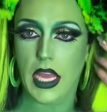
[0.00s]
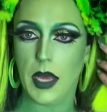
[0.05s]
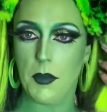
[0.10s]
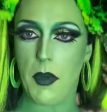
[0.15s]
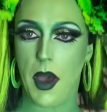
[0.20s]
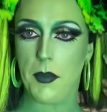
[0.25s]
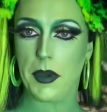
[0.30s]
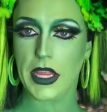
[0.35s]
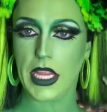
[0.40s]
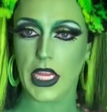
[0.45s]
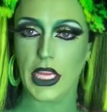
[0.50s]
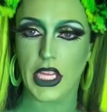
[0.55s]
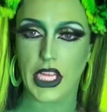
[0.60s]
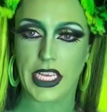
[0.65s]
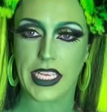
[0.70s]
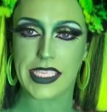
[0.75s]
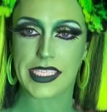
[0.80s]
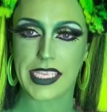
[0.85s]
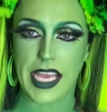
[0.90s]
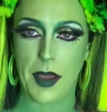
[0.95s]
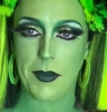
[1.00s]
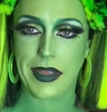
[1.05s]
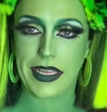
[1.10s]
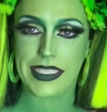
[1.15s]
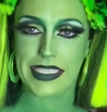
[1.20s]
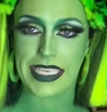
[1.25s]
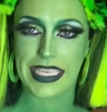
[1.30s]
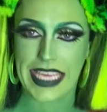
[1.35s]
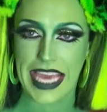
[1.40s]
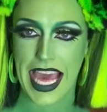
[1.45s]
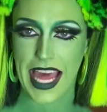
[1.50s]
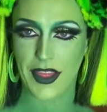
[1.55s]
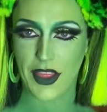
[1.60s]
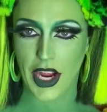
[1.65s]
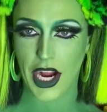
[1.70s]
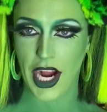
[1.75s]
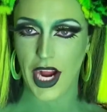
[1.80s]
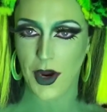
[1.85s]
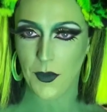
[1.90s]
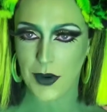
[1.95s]
Mama, the look is coming
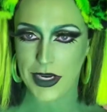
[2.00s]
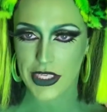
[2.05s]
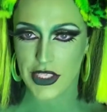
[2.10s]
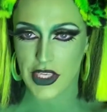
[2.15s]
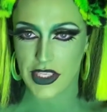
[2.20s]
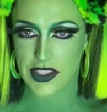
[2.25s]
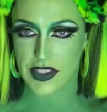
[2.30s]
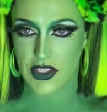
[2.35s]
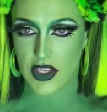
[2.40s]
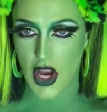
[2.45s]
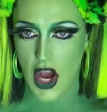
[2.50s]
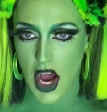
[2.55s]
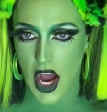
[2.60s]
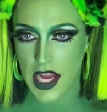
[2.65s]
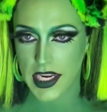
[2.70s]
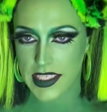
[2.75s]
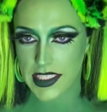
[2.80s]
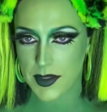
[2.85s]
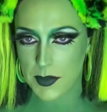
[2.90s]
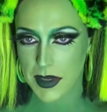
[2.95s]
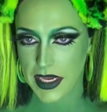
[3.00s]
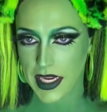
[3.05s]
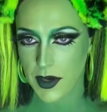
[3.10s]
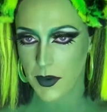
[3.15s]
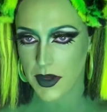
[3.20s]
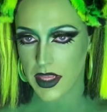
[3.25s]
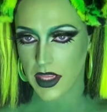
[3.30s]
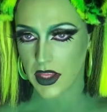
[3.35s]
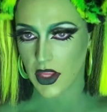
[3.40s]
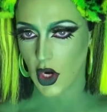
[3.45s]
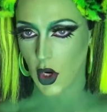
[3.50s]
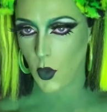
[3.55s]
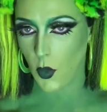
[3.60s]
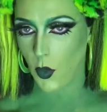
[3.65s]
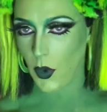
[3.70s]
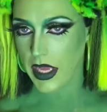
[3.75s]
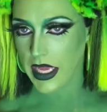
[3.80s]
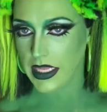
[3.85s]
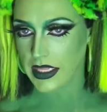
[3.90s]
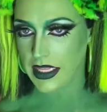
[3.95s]
together. We just donned me with a little
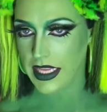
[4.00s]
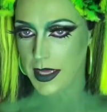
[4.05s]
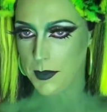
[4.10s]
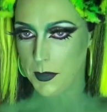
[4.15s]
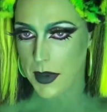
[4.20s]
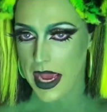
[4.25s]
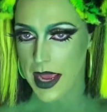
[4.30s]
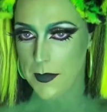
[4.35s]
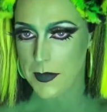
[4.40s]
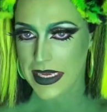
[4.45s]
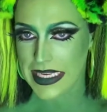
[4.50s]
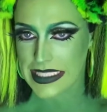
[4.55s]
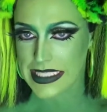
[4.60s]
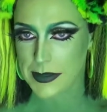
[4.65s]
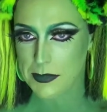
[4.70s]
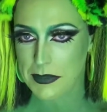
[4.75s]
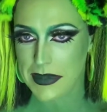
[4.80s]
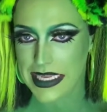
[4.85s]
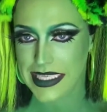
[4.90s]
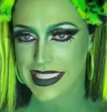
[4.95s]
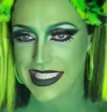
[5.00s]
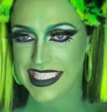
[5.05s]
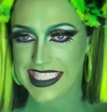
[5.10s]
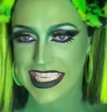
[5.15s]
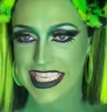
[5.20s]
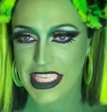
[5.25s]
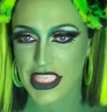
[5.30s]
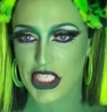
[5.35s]
wiglet by Miss Misty